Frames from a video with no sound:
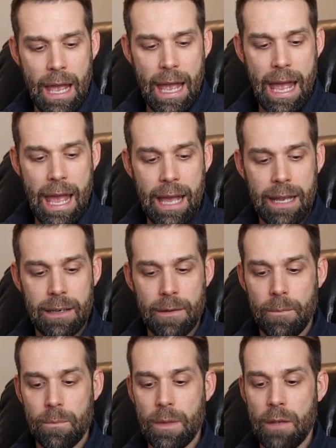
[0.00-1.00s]
And
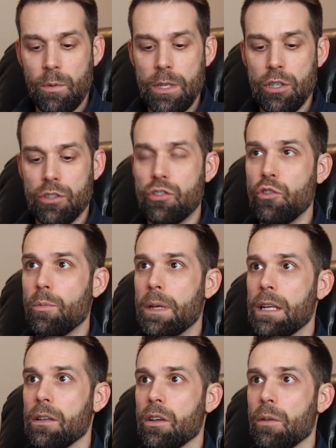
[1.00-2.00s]
if we just zoom
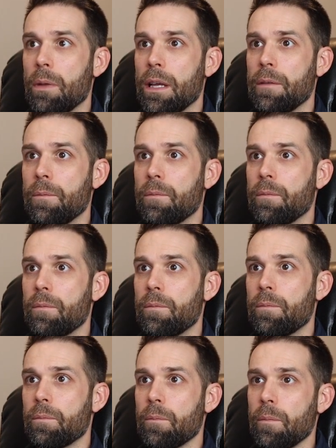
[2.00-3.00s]
in a little bit,
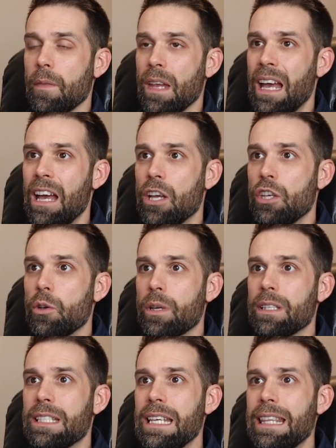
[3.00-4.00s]
you
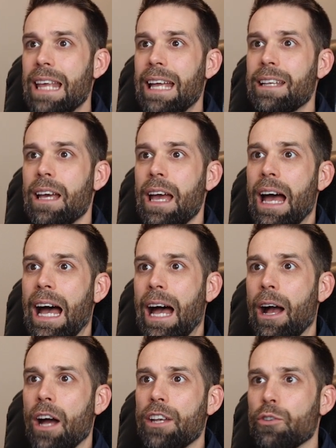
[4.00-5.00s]
can see that
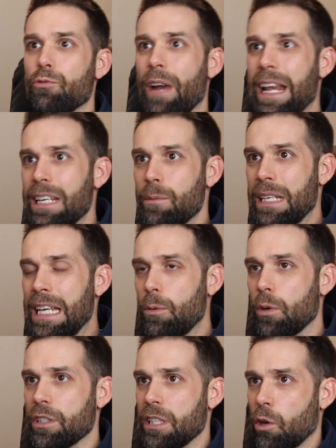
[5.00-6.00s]
under random
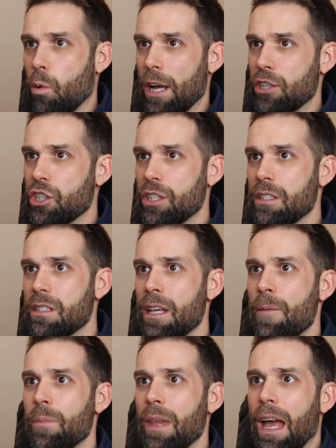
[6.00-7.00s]
keywords and questions,
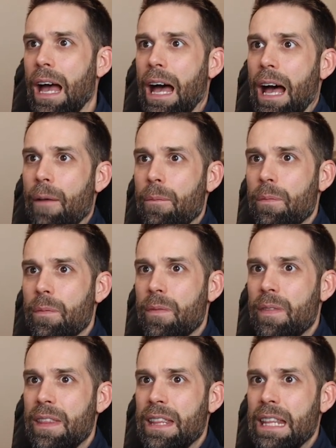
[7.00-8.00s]

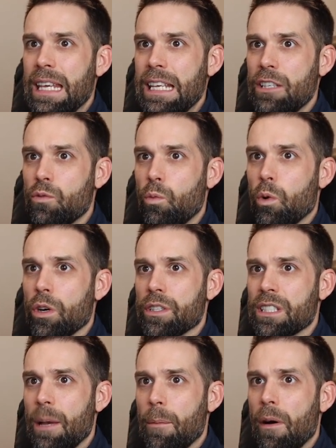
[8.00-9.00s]
these were
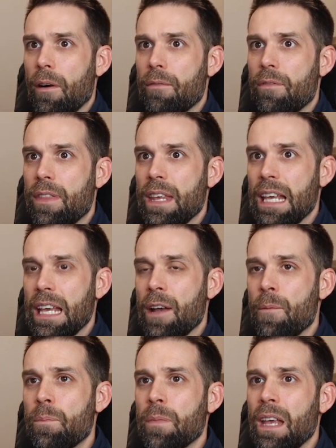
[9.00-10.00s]
some of the
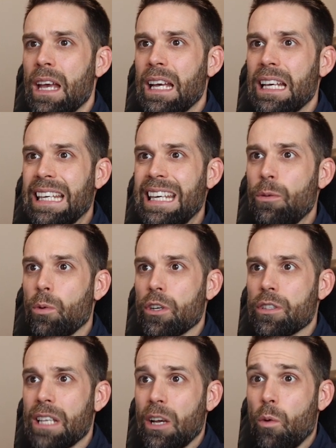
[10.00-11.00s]

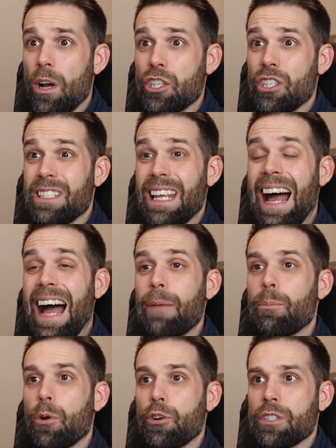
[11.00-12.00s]
keywords and questions that I
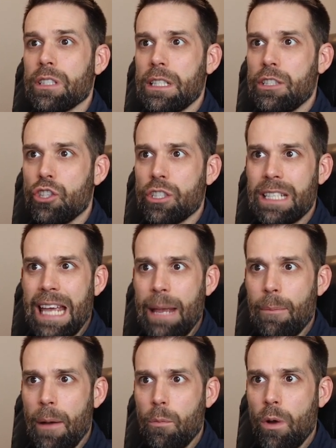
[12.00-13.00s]
personally just
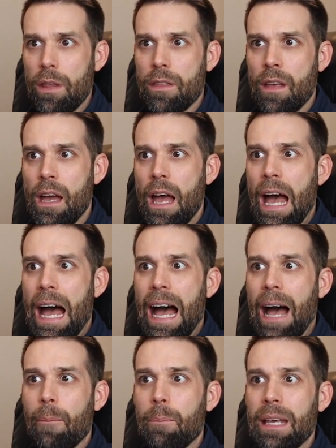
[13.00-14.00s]
came up with
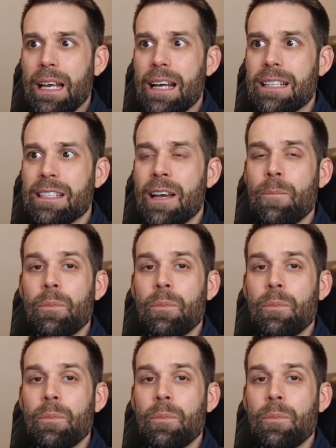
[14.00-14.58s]
because